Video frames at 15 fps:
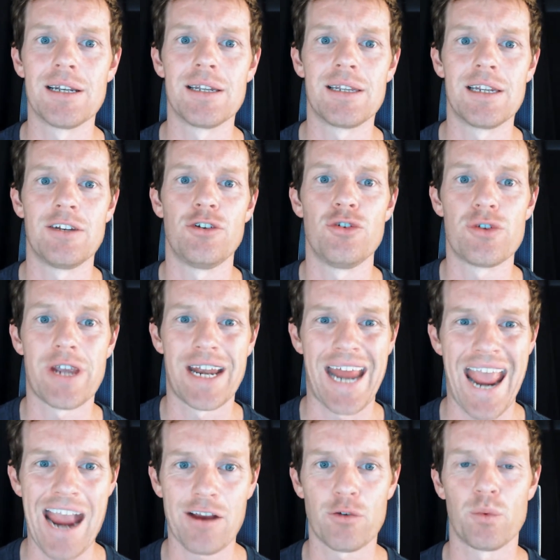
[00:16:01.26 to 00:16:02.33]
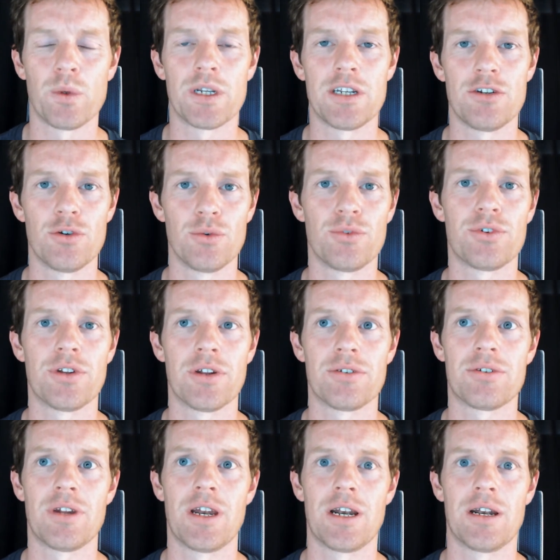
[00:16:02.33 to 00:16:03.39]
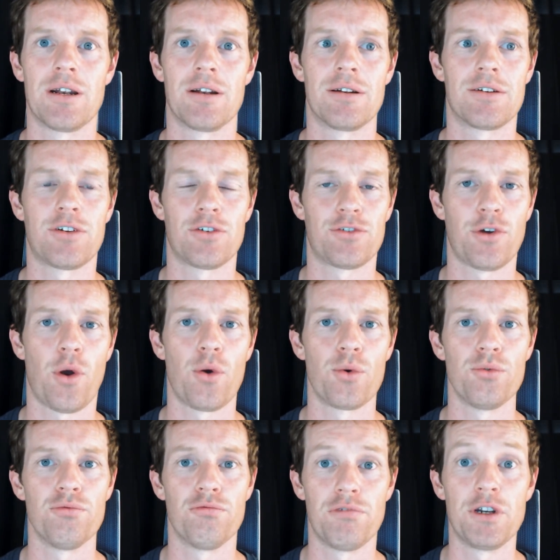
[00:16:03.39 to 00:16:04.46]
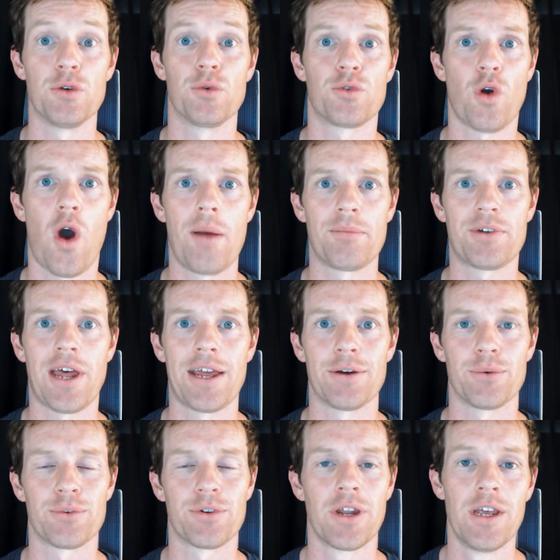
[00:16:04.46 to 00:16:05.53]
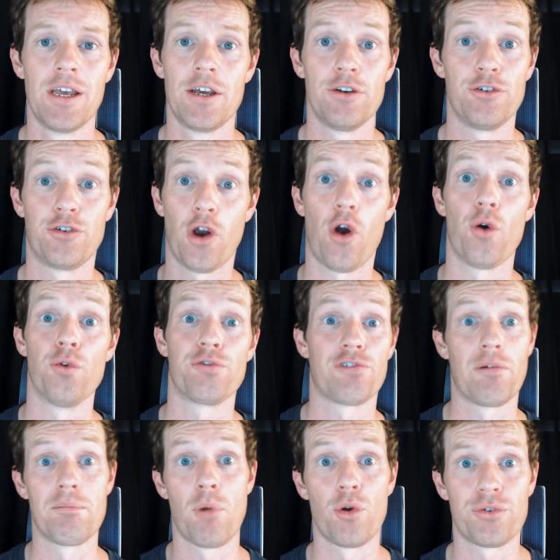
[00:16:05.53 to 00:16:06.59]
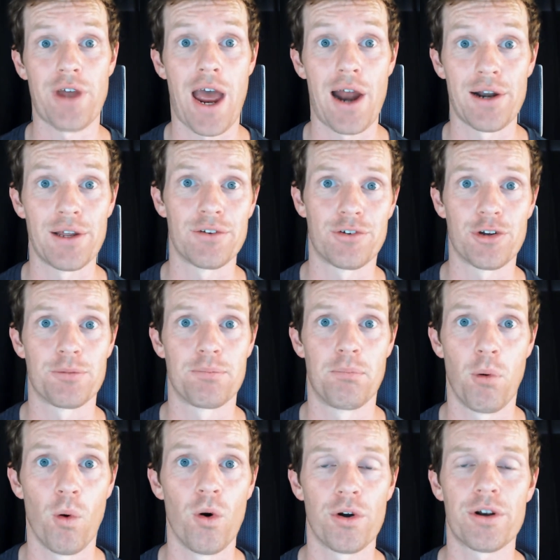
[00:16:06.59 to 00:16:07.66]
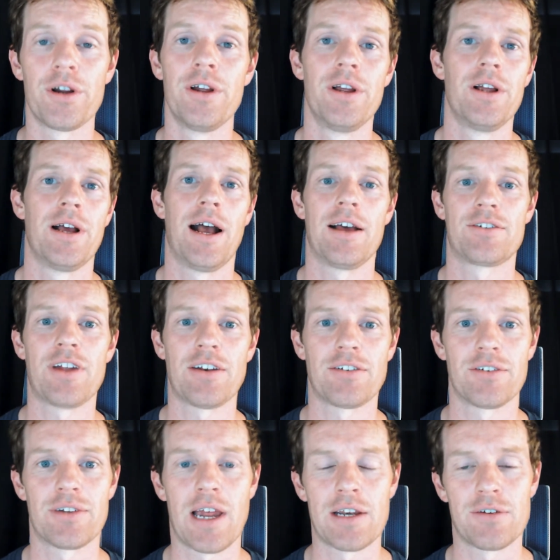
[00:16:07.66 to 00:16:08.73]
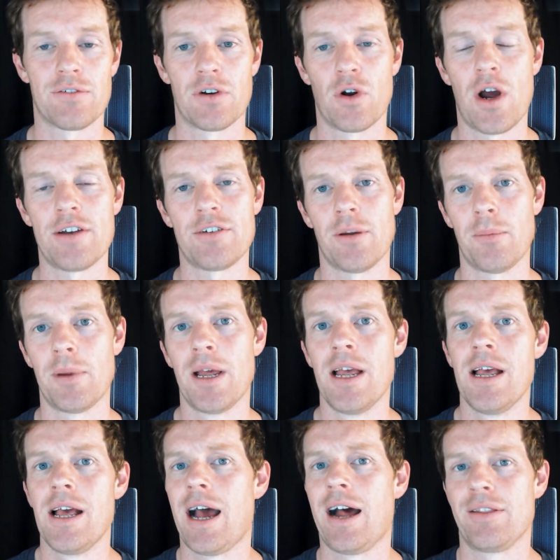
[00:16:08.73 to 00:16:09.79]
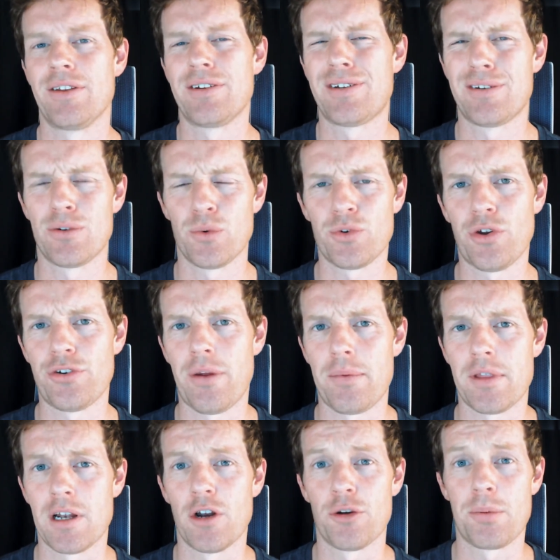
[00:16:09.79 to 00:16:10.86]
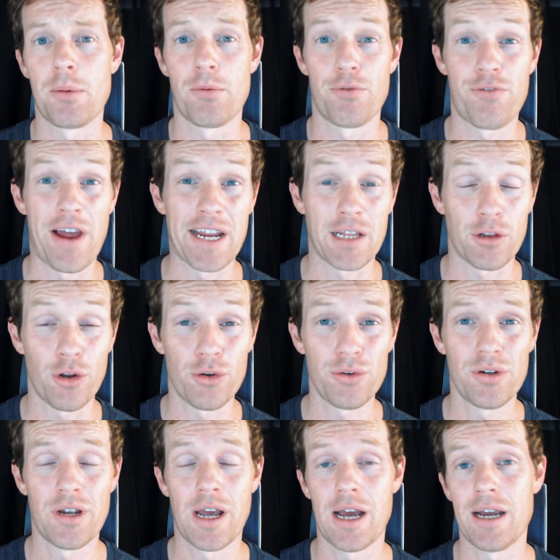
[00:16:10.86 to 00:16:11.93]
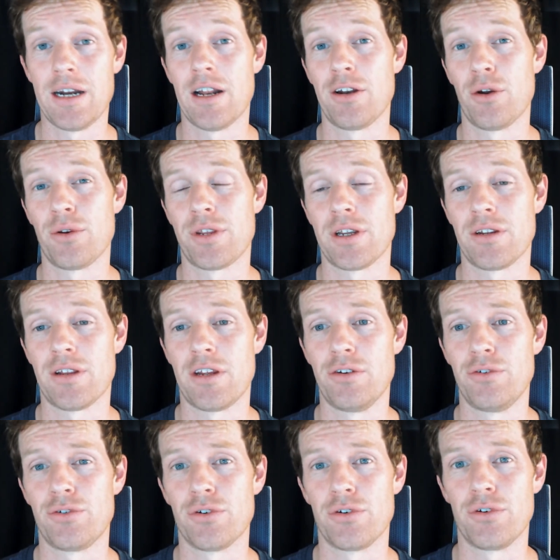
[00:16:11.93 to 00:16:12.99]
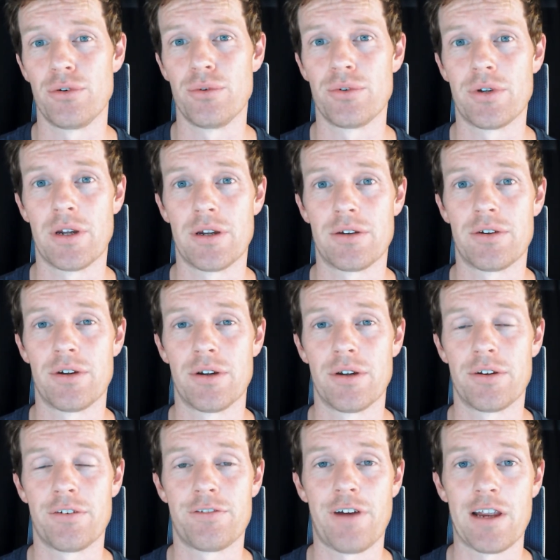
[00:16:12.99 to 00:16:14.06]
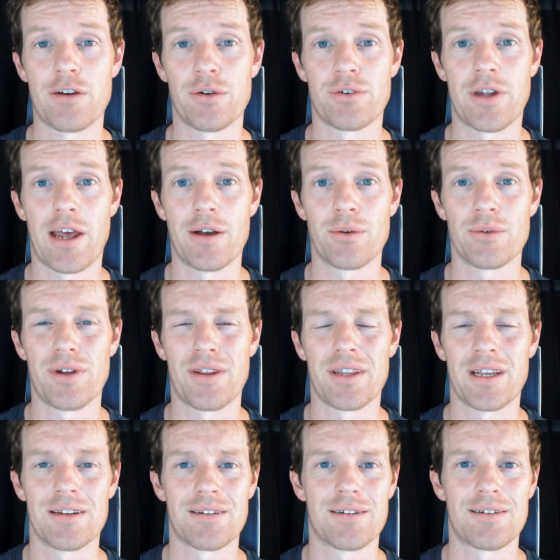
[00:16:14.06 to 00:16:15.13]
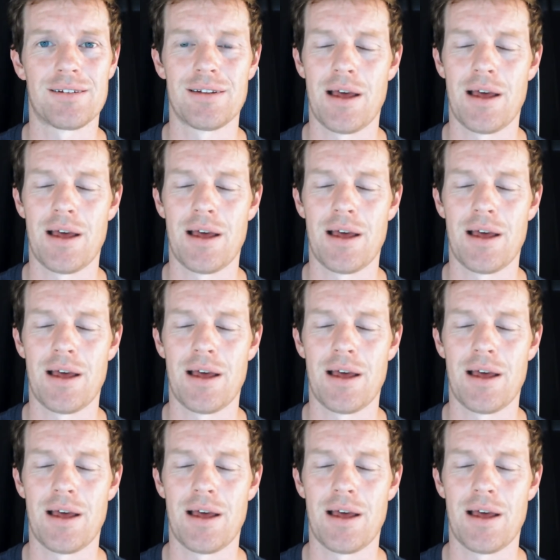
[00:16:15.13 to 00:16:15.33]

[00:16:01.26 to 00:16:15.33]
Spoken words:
then you can actually use this to show real-time sales. Joe from Montana just bought such and such of an item. This is also something that a lot of people fake, though, and I don't think that you should use it to fake your sales. I think it's